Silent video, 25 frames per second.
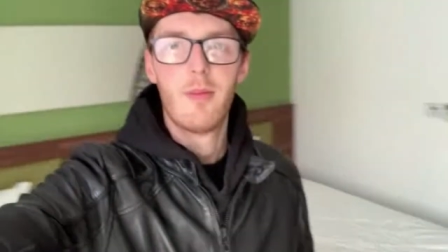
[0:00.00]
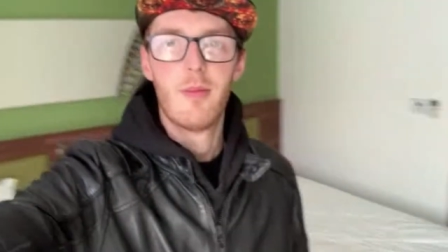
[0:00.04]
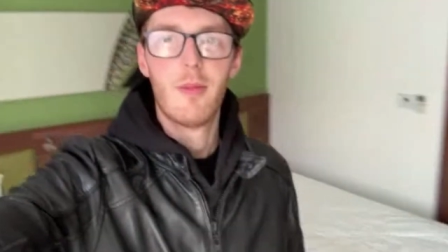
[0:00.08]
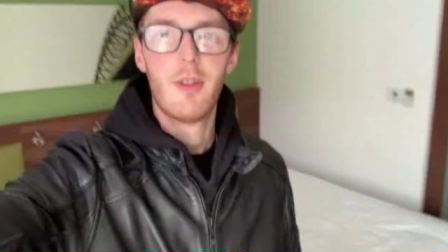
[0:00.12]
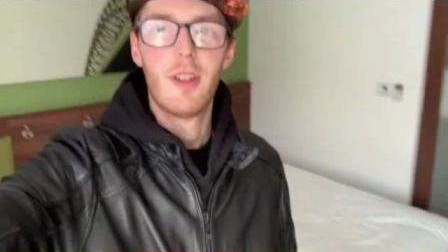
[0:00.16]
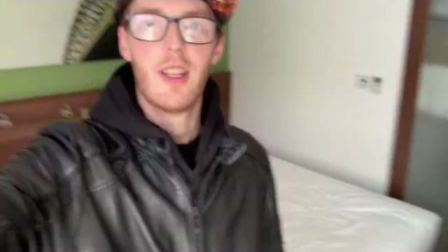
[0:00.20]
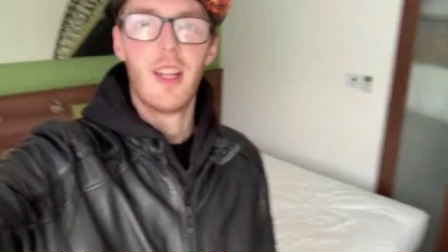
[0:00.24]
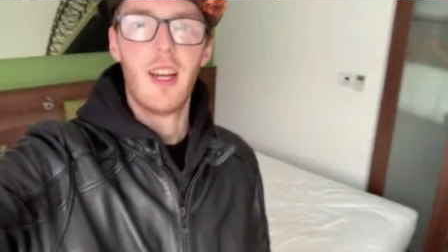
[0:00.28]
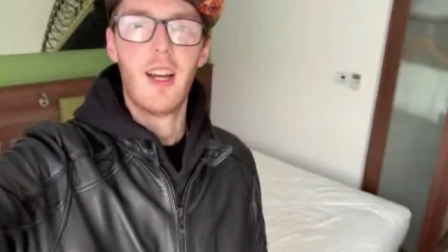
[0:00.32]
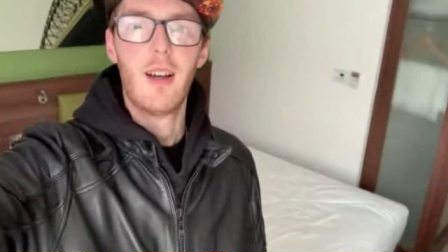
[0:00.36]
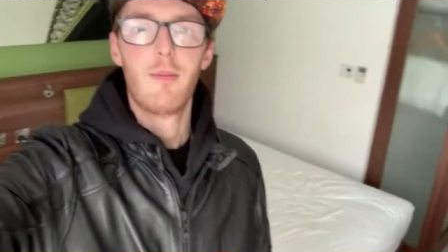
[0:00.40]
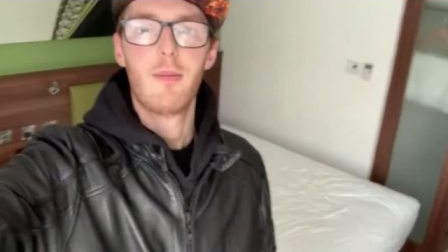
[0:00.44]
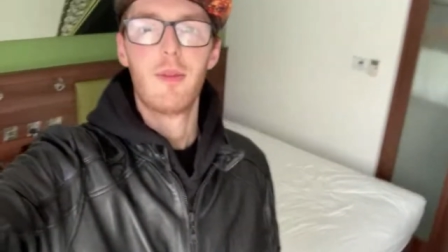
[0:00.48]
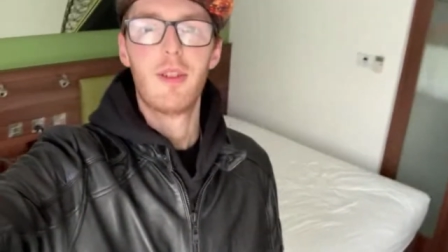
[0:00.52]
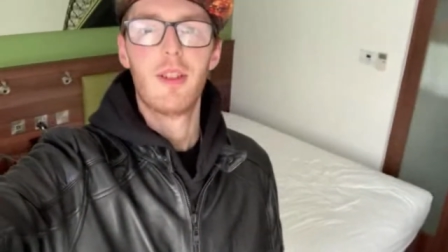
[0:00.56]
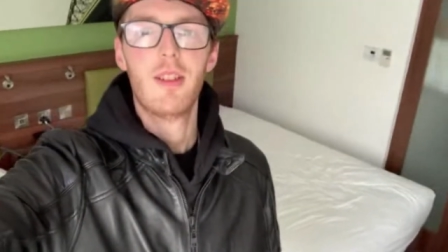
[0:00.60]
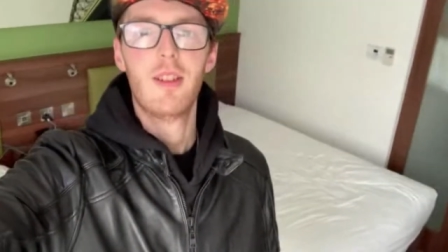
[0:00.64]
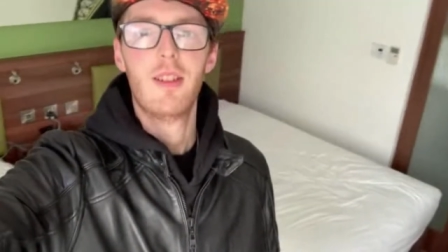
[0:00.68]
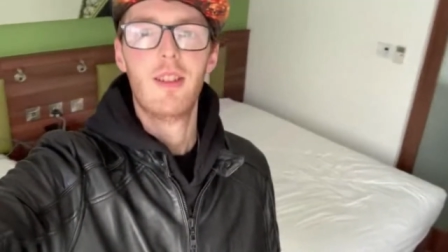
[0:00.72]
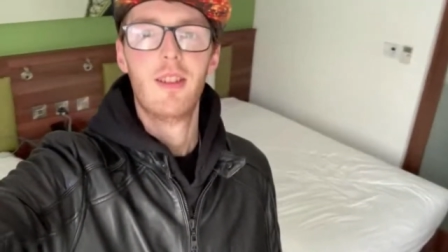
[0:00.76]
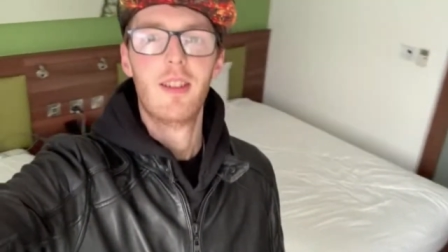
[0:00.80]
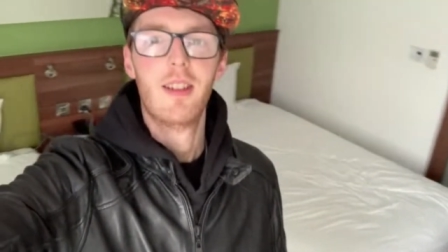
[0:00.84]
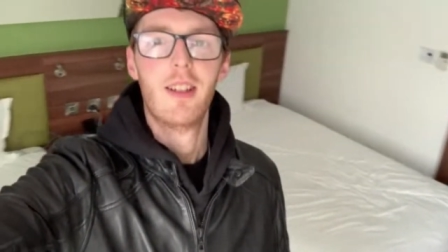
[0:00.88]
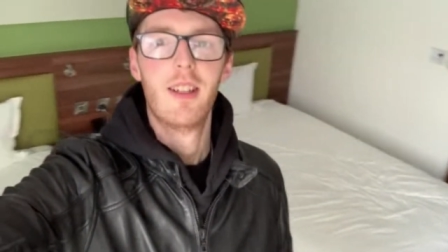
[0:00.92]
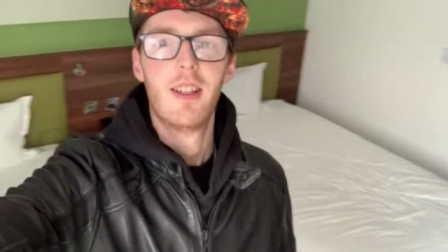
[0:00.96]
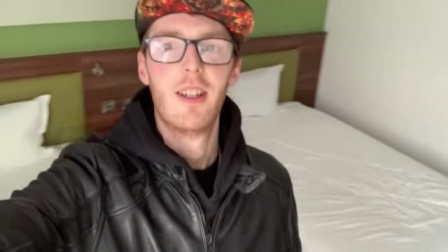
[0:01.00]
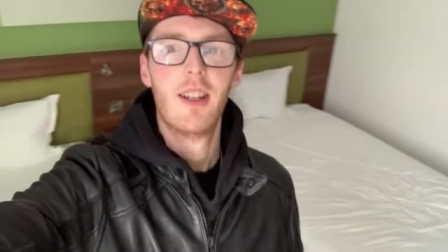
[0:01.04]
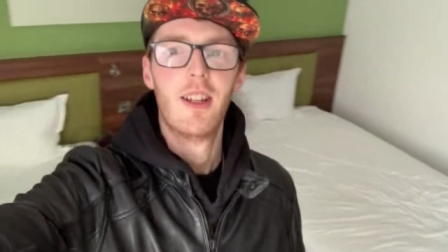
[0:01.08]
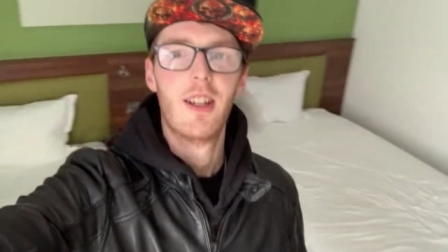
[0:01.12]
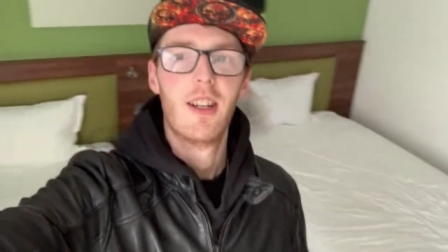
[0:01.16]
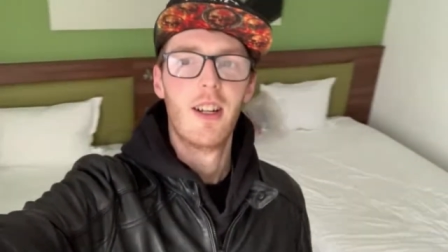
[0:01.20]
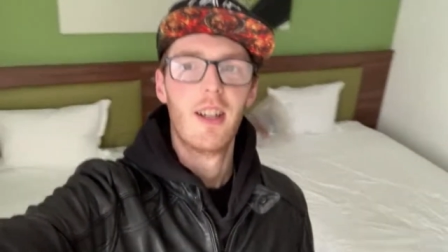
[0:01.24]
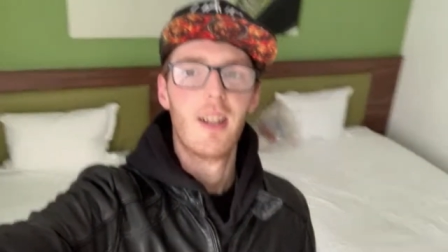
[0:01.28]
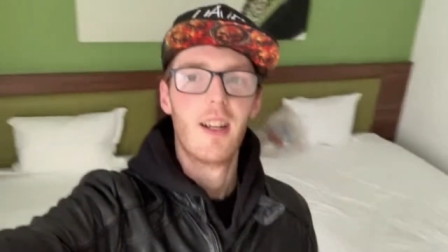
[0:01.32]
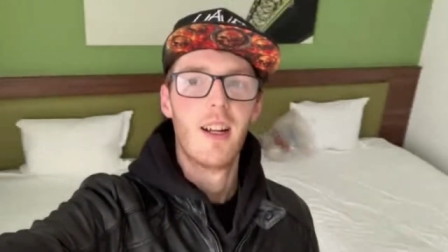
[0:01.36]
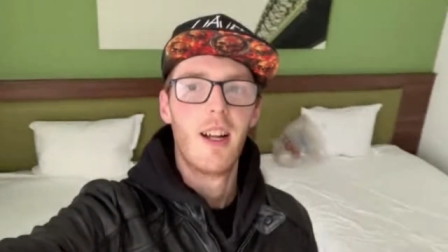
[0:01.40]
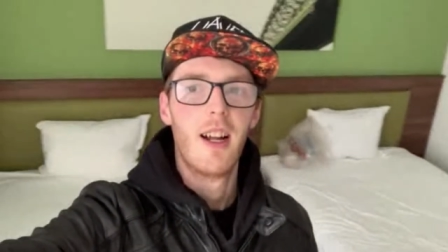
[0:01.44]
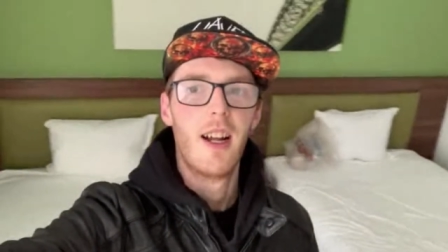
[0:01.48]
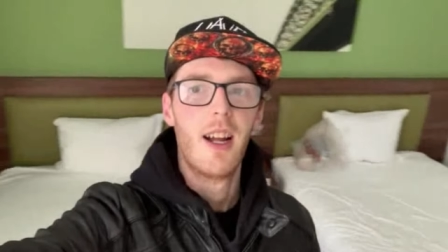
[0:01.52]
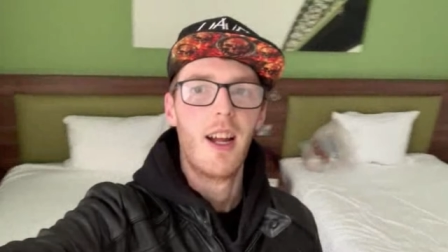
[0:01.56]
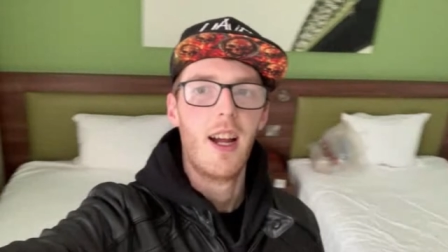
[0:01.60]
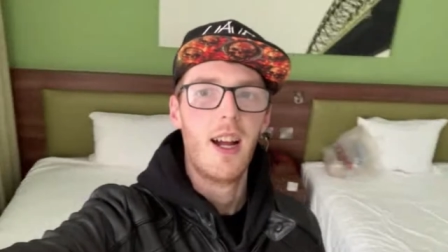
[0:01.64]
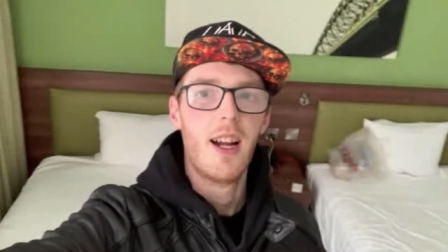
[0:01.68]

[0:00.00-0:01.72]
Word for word: at the Hampton it